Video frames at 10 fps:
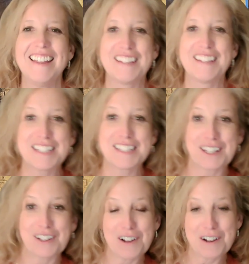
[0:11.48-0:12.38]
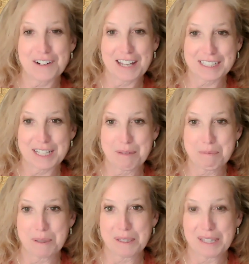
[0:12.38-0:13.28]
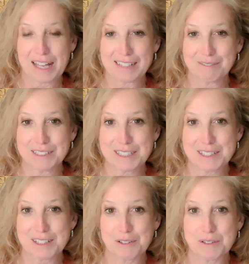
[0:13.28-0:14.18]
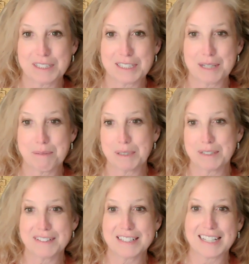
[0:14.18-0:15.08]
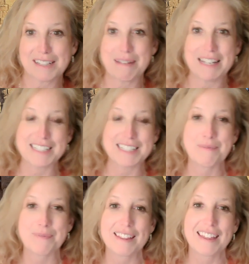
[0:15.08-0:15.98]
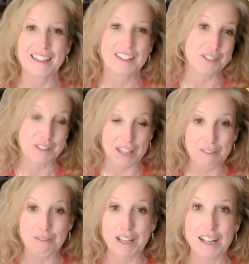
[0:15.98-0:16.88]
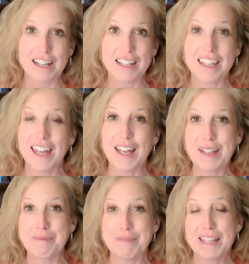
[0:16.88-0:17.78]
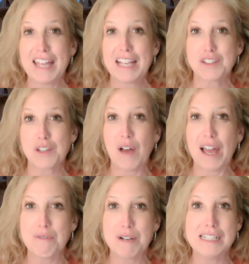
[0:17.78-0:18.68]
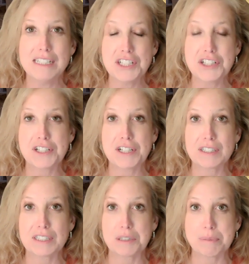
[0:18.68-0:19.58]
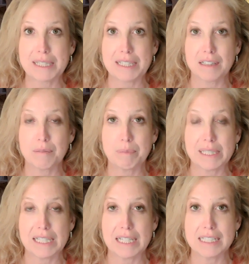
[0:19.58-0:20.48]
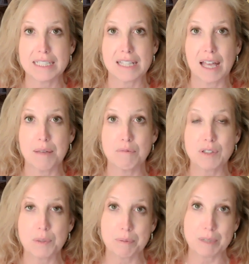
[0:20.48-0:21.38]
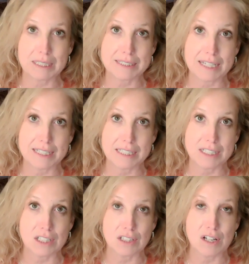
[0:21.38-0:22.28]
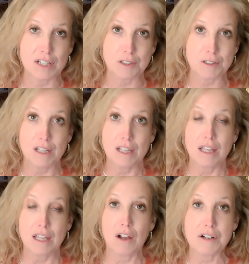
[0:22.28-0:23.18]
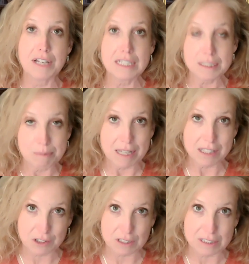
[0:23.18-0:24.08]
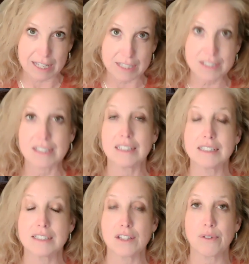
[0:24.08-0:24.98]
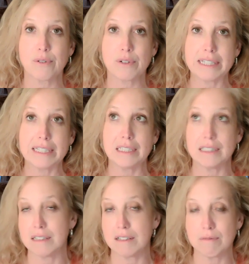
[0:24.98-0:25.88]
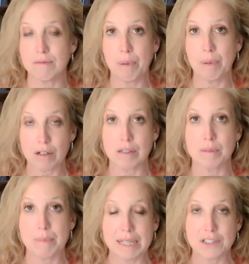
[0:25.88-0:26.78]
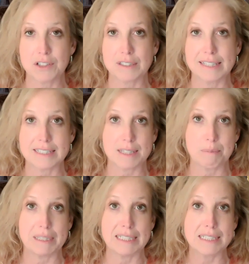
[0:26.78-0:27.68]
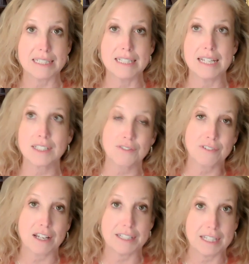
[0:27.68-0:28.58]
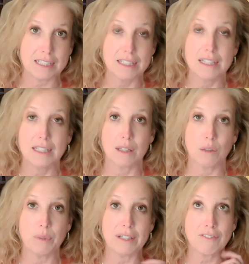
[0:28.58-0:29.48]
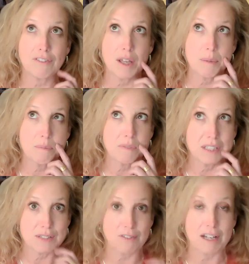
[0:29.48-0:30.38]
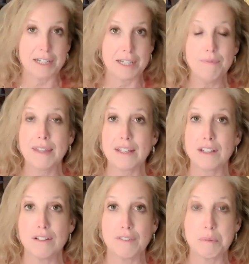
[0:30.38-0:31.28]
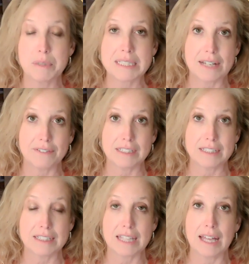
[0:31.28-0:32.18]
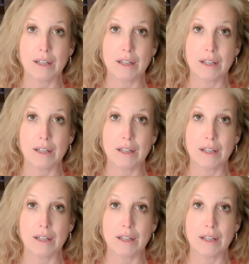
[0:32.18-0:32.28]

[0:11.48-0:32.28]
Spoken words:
This is the Karnak temple that was so cool, the Temple of Sekhmet. Just FYI. So I wanted to share a little bit because I'm super excited to launch our next masterclass. It's a three-part masterclass that begins next Friday, a week from this Friday, November 7th.